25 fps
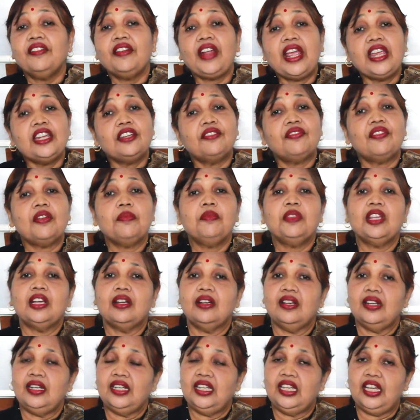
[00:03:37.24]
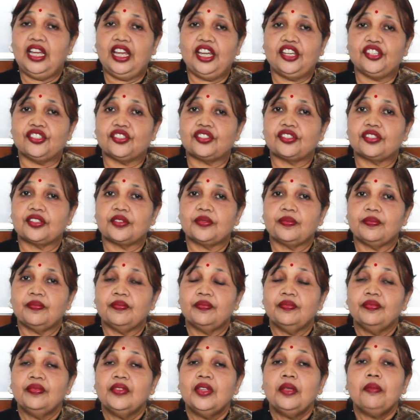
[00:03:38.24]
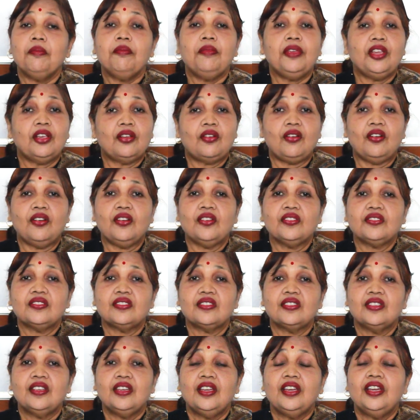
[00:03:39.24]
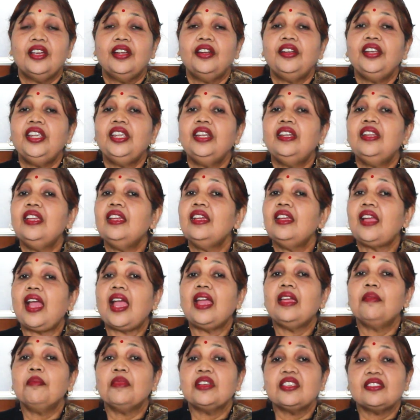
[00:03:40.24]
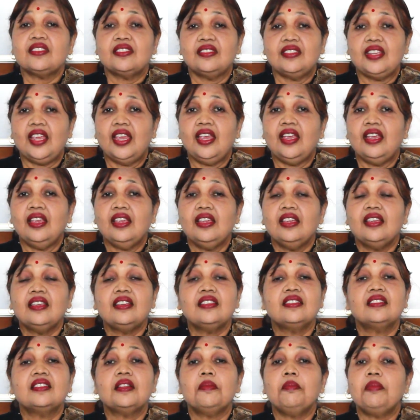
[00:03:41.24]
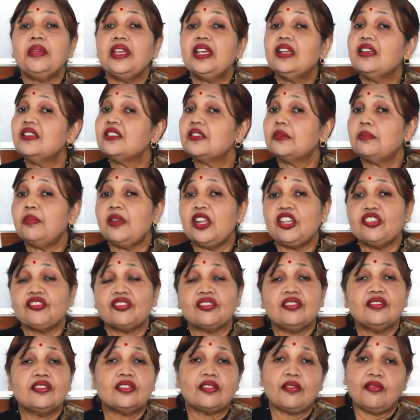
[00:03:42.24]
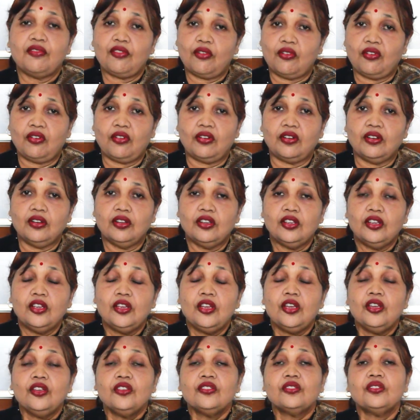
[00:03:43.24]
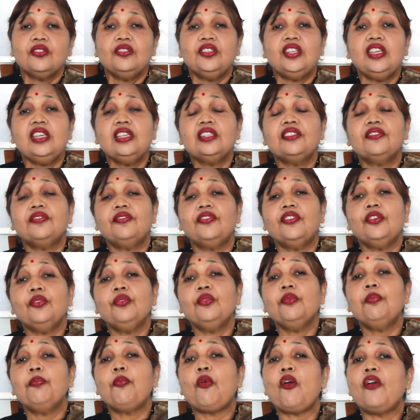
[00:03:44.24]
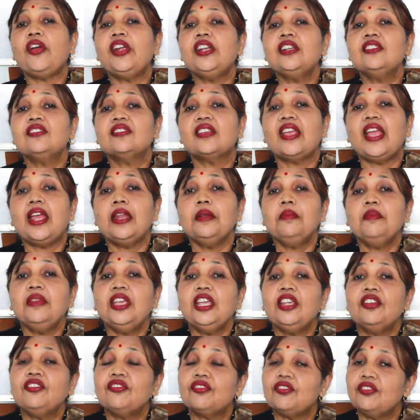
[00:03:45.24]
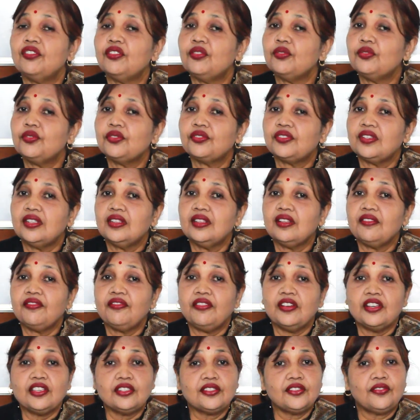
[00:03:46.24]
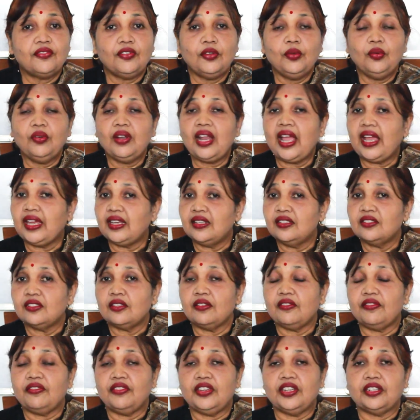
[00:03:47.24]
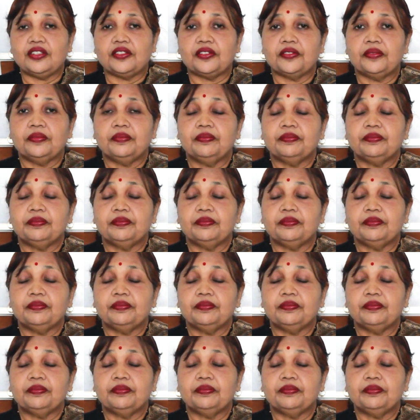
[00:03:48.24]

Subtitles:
right from the early age, because reading, I must say, is the biggest pleasures of all. So these few points can be introduced in the first few lines of it.